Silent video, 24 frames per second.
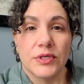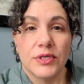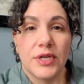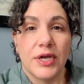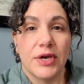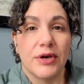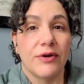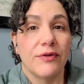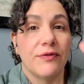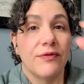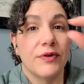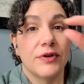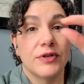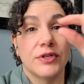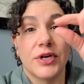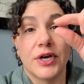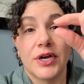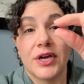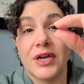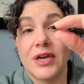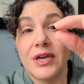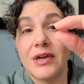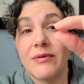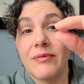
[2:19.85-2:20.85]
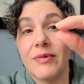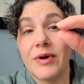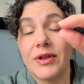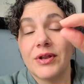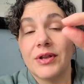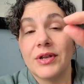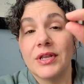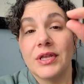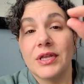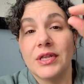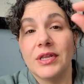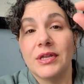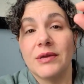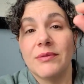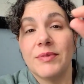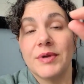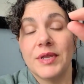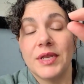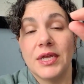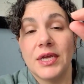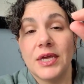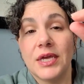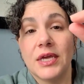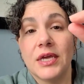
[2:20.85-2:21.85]
Now, if you're talking about an itty
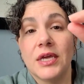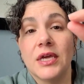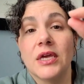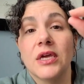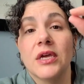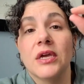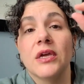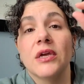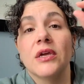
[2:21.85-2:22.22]
bitty,